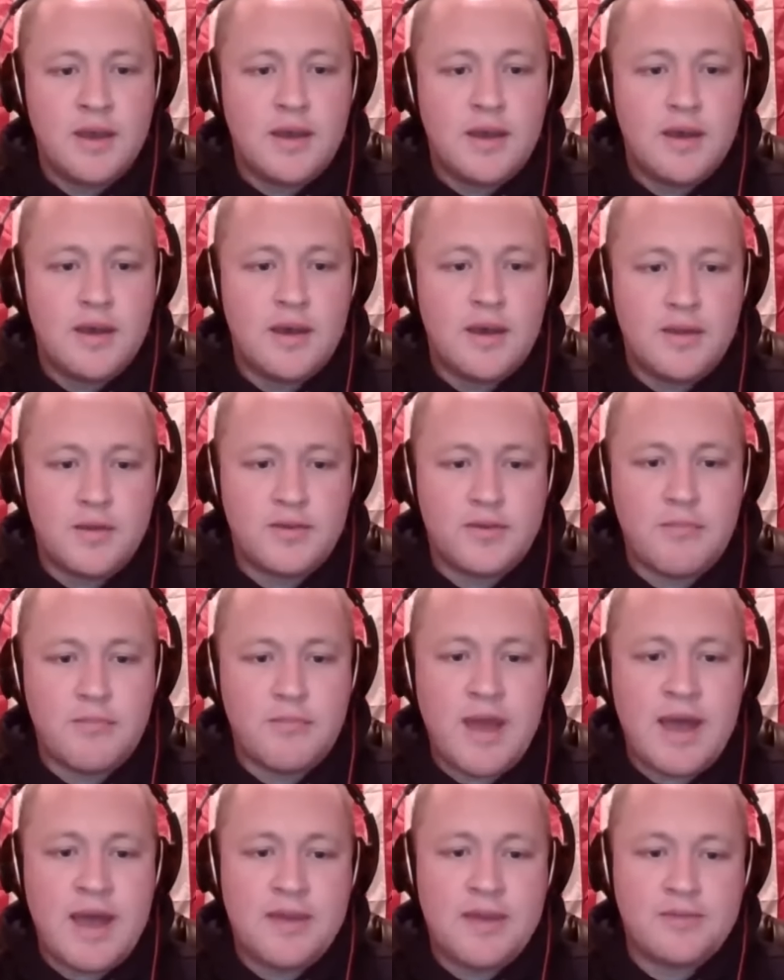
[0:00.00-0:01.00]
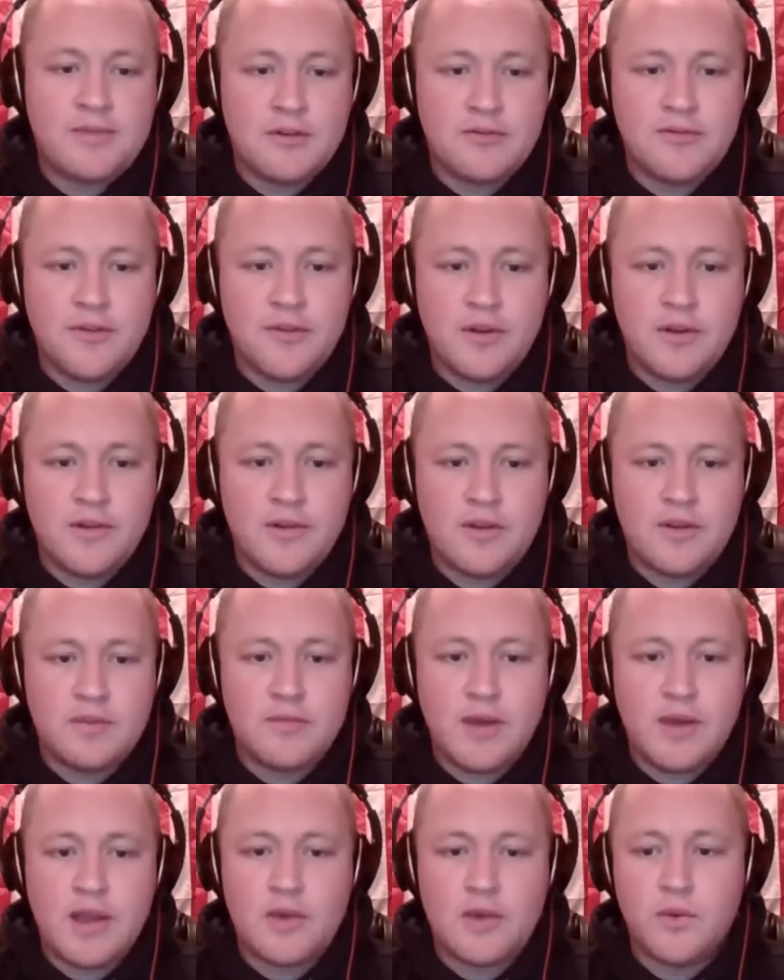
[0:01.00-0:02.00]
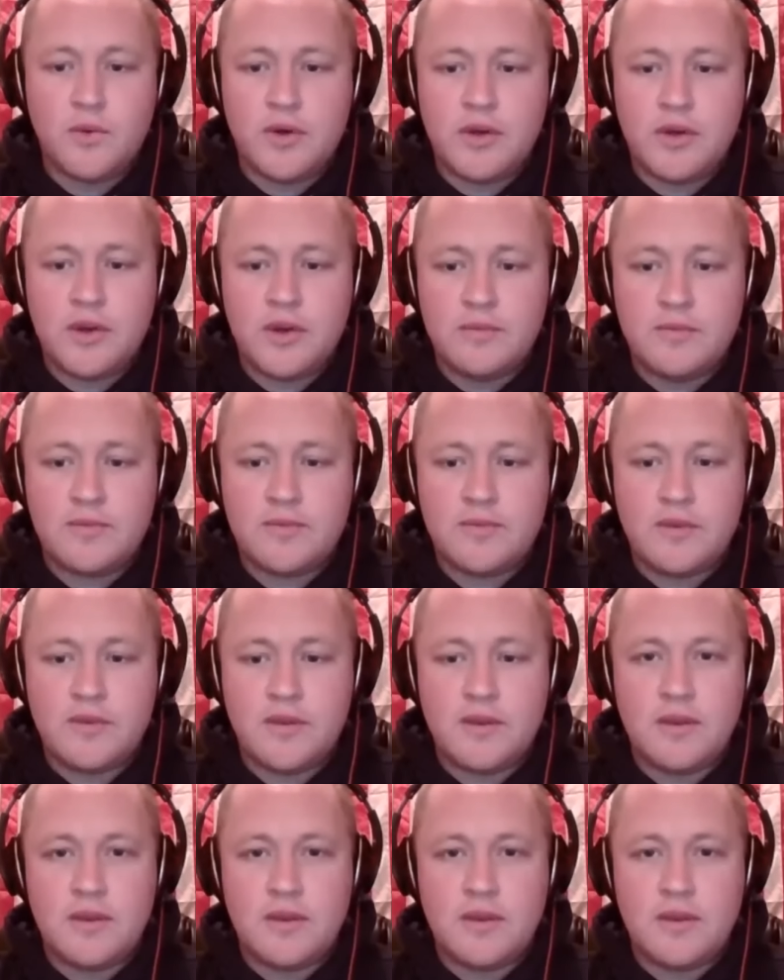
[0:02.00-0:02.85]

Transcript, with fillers: There was a pass interference on Mike Williams.